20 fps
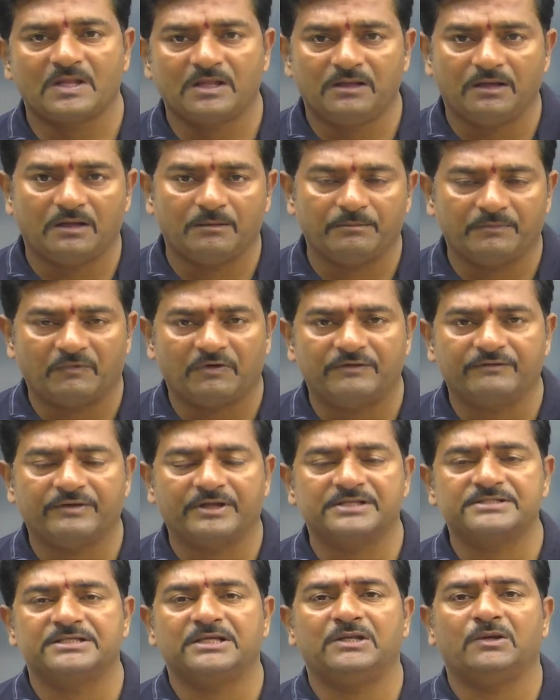what we
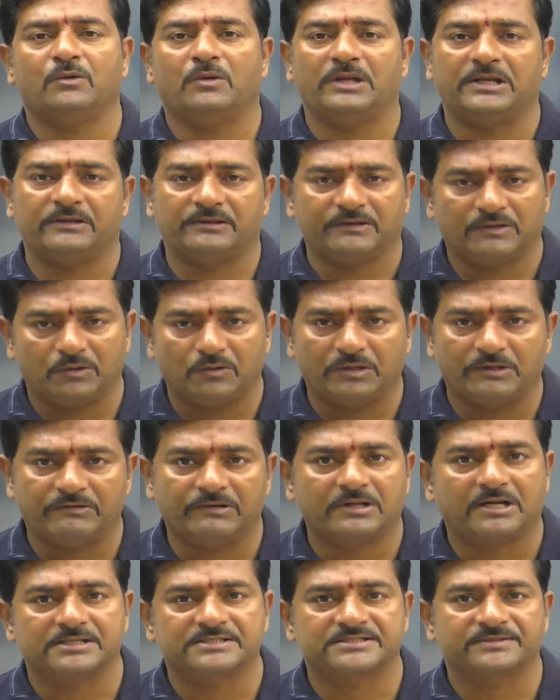can say low
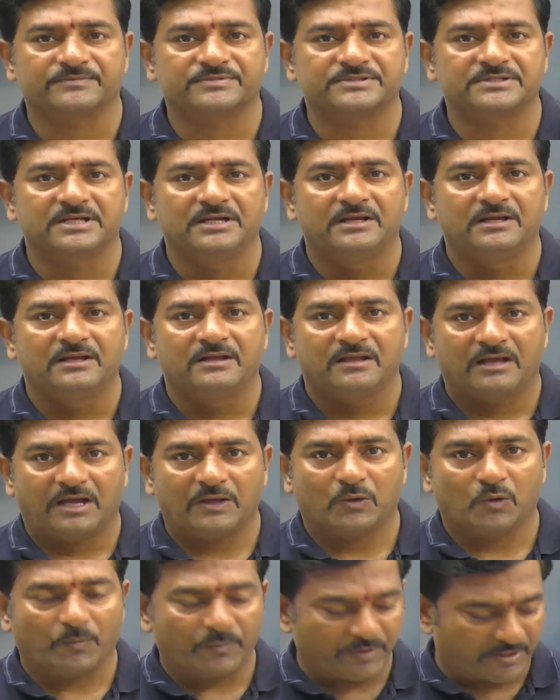level concepts. I
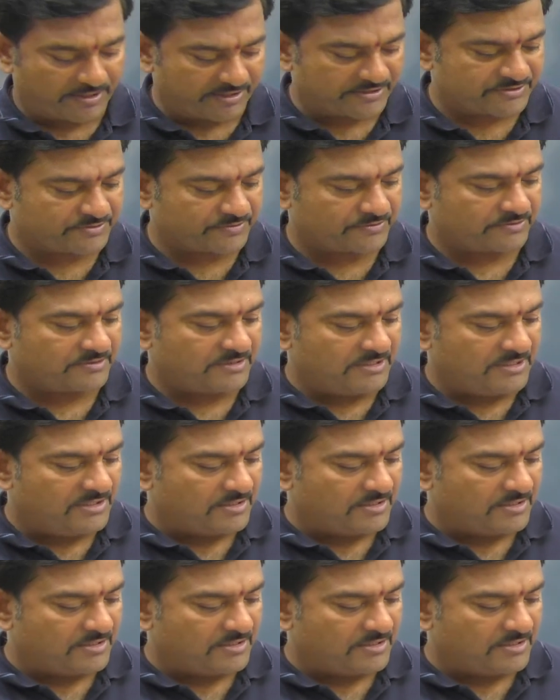hope you understood.